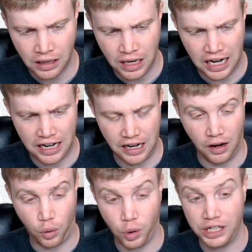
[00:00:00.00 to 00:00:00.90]

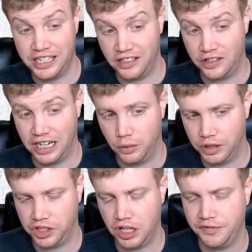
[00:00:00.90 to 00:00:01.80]
According to their data,
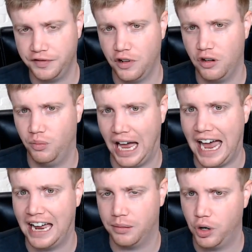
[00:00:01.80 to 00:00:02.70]
which comes from
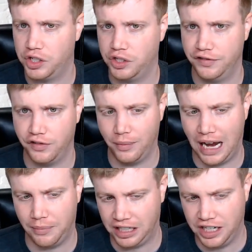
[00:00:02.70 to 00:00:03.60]
ad impressions from
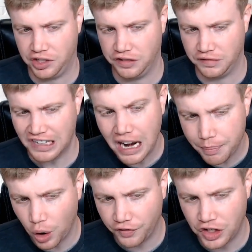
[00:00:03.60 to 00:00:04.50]
applications, so it's not
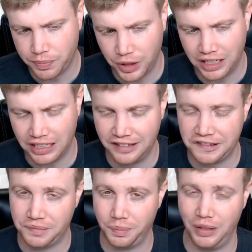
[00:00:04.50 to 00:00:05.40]
perfect, but
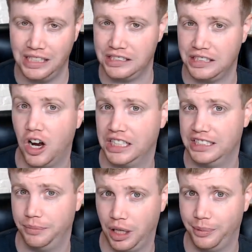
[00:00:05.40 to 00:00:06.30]
it's
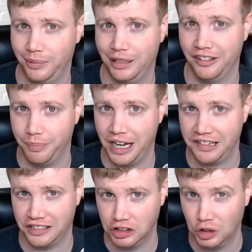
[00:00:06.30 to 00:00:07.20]
honestly probably the
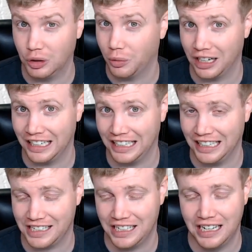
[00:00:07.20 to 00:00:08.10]
best look we're going to get.